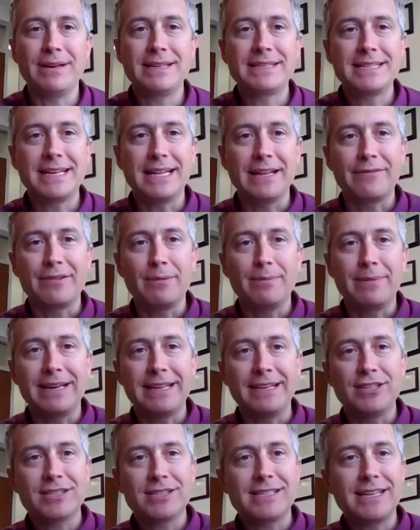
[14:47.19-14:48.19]
we tell
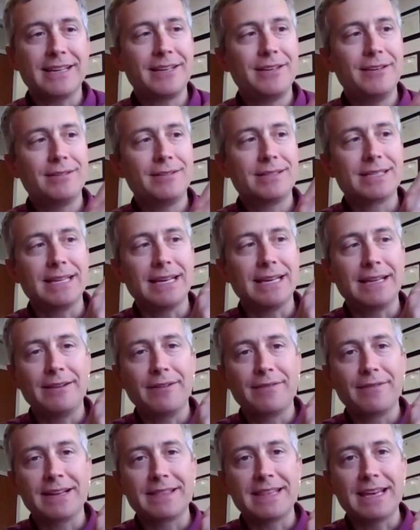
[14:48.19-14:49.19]
everybody, just like you said,
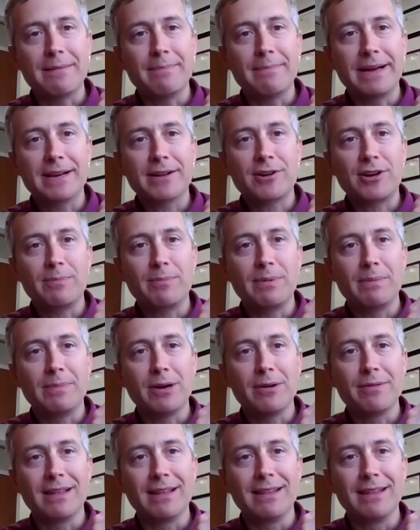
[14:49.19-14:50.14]
you've got that metacarpal bone.